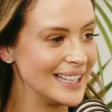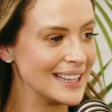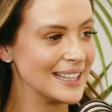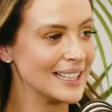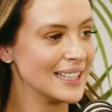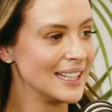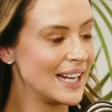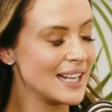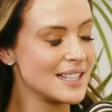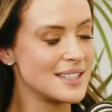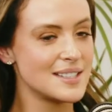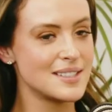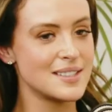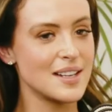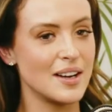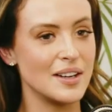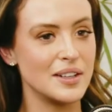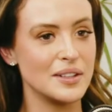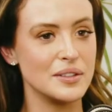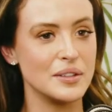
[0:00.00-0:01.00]
You do. It's
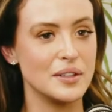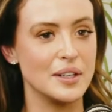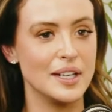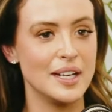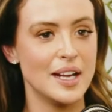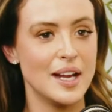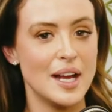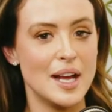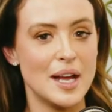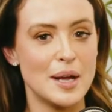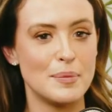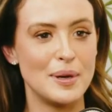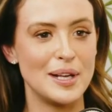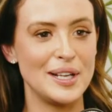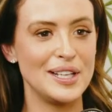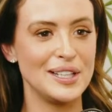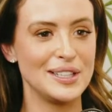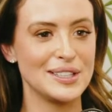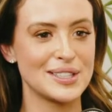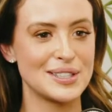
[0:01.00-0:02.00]
so good. But
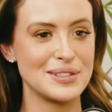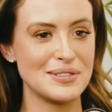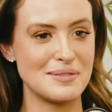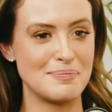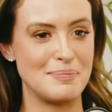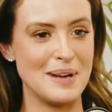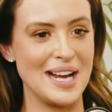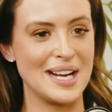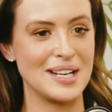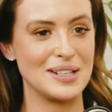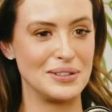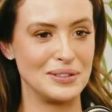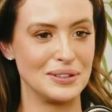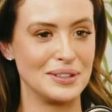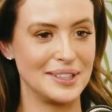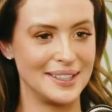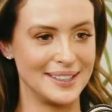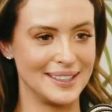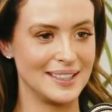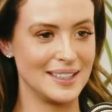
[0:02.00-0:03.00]
you just look back at all
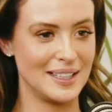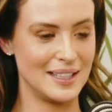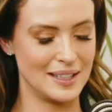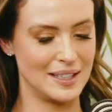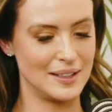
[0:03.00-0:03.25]
the